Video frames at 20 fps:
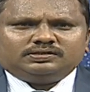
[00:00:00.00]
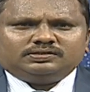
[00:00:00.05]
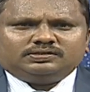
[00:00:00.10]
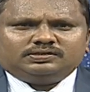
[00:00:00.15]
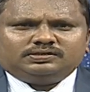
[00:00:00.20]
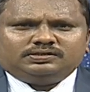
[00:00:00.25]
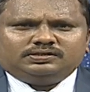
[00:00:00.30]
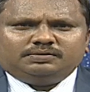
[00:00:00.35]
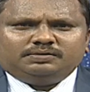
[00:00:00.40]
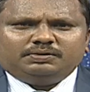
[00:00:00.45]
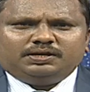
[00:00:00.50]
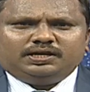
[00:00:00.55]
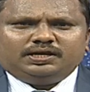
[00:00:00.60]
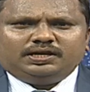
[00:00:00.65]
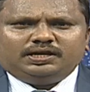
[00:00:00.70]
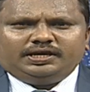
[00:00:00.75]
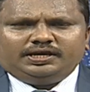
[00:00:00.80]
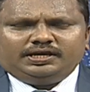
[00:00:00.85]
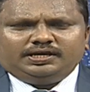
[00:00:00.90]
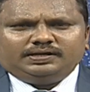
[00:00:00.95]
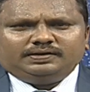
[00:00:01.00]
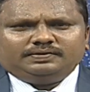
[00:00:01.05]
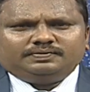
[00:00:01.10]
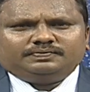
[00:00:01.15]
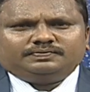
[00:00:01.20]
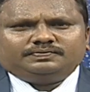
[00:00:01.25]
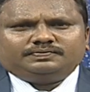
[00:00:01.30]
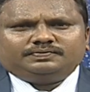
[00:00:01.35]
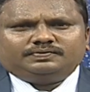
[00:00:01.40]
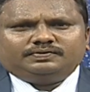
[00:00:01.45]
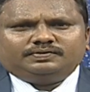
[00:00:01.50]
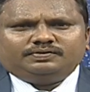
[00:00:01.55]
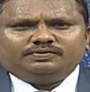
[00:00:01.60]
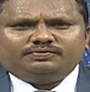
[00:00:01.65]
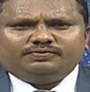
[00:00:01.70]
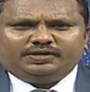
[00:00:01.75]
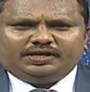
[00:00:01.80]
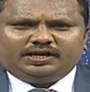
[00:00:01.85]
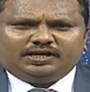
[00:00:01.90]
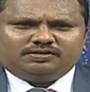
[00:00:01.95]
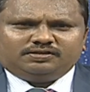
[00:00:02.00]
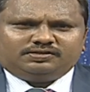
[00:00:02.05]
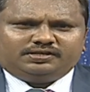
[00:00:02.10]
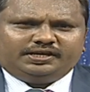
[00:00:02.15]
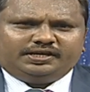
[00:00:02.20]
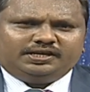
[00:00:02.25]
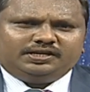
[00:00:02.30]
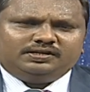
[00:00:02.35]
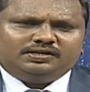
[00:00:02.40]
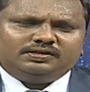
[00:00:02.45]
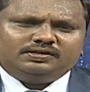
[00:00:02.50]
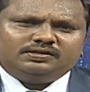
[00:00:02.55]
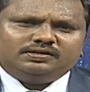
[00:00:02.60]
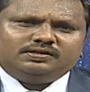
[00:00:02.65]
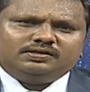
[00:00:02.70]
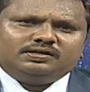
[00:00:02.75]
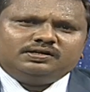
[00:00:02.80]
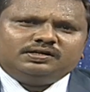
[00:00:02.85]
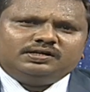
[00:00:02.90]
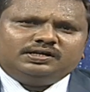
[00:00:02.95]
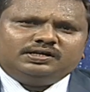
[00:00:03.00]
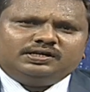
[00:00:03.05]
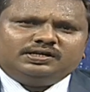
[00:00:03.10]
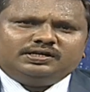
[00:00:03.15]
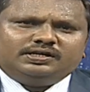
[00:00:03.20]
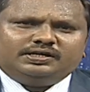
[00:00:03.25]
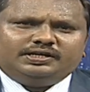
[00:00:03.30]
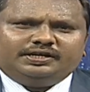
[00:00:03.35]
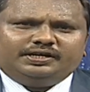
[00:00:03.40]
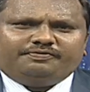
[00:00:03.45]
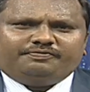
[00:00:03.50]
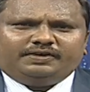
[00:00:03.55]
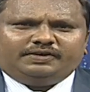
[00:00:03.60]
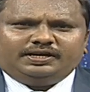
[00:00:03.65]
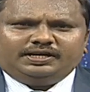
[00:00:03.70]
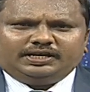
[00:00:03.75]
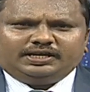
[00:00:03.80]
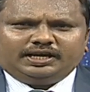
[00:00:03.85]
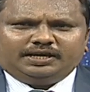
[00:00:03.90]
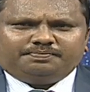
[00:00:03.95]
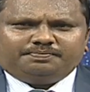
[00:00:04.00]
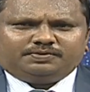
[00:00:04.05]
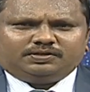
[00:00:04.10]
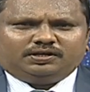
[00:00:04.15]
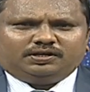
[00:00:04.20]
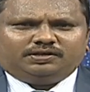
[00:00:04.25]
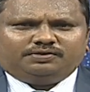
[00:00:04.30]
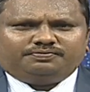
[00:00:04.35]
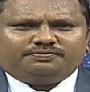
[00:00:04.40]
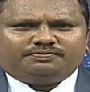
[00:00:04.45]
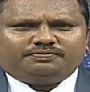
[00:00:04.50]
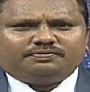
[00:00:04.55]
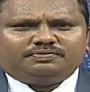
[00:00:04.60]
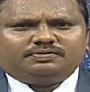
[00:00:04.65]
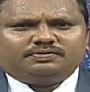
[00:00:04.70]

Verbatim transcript: Similarly, we have seen different types of